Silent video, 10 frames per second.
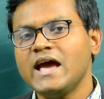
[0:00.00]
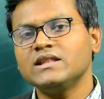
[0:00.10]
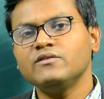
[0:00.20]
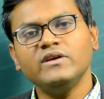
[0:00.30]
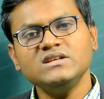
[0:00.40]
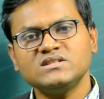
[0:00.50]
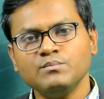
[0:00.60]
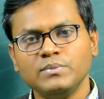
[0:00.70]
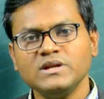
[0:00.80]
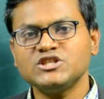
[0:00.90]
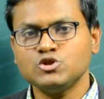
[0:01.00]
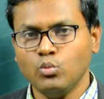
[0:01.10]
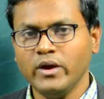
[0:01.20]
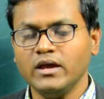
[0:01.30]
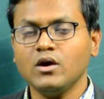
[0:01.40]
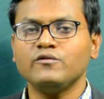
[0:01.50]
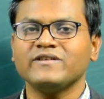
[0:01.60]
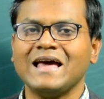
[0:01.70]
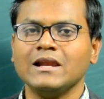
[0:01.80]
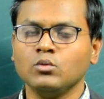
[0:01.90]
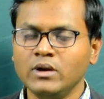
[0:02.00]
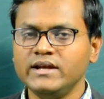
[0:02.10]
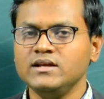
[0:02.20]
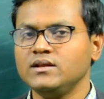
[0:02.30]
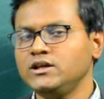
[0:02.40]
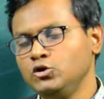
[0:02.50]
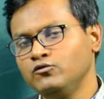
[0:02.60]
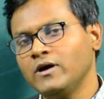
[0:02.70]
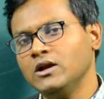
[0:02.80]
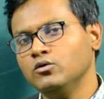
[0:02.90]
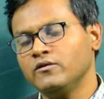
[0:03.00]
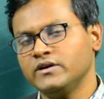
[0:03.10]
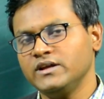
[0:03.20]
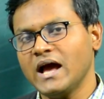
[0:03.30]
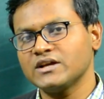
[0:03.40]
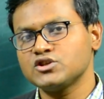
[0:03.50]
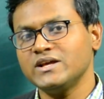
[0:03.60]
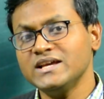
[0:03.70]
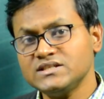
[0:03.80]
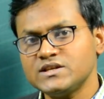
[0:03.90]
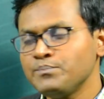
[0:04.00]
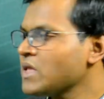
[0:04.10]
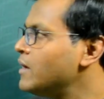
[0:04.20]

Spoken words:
And the very simplest way of calculating the Q value of a reaction is